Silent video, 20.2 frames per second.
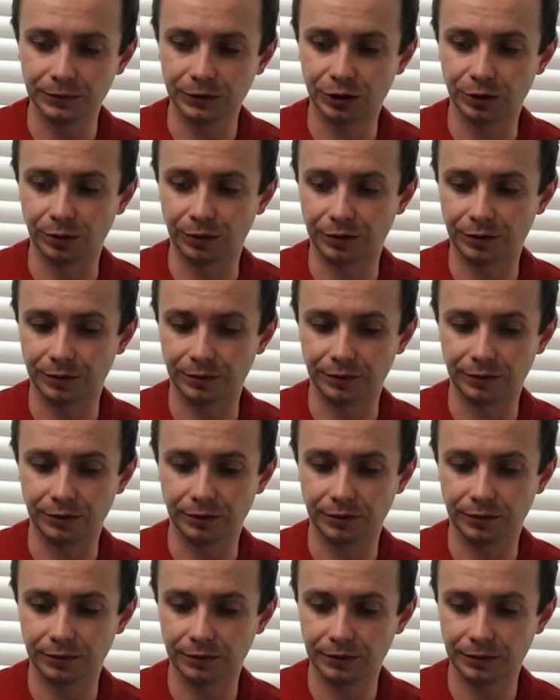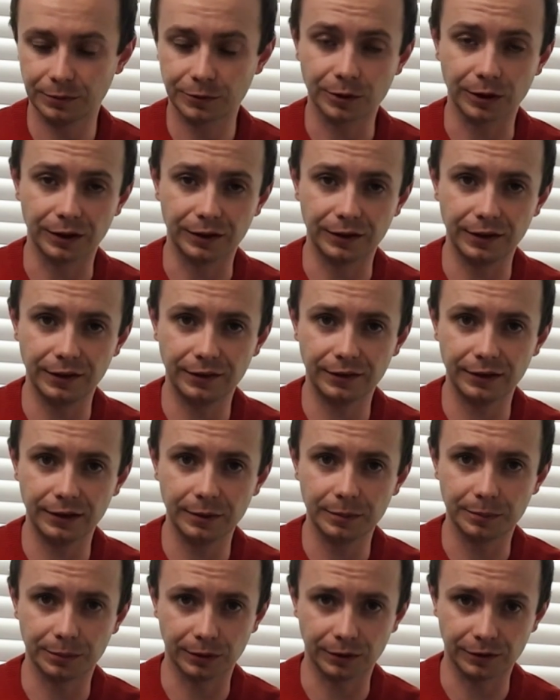shoots quite decently,
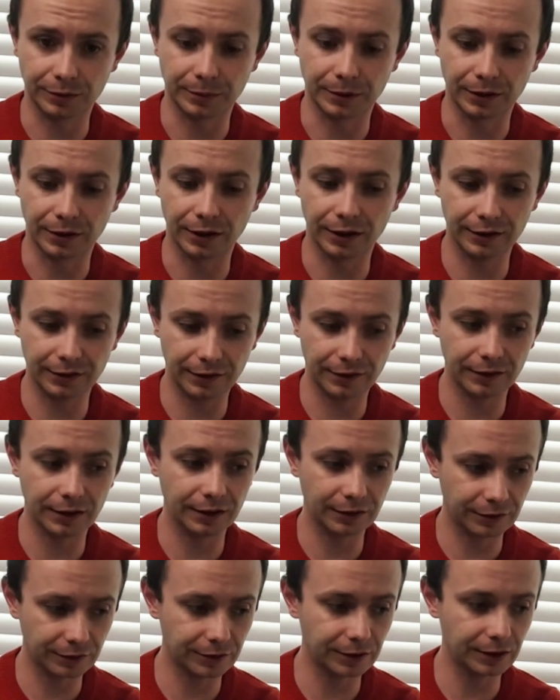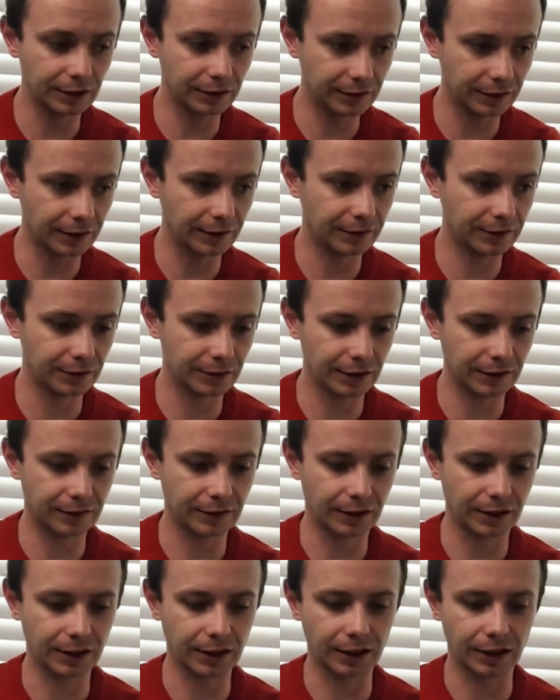but tomorrow, as I said, is a real test, so let's
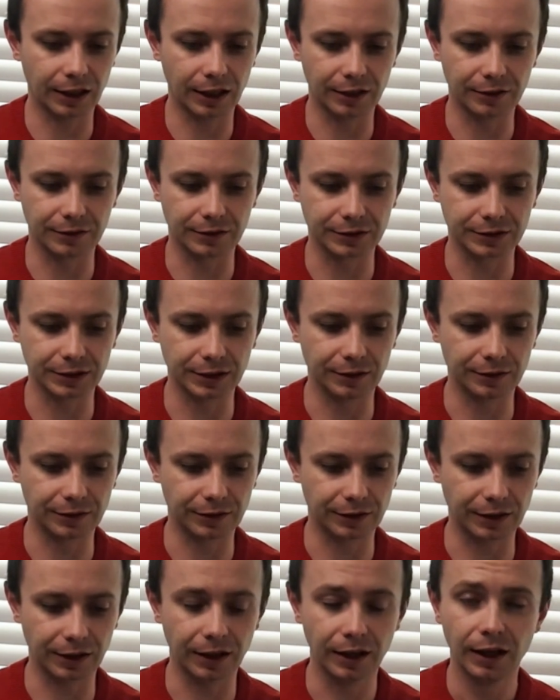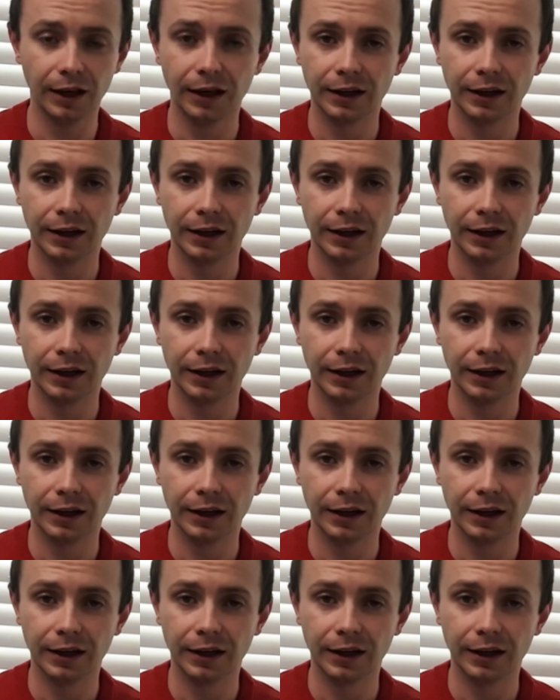not get ahead of ourselves, okay?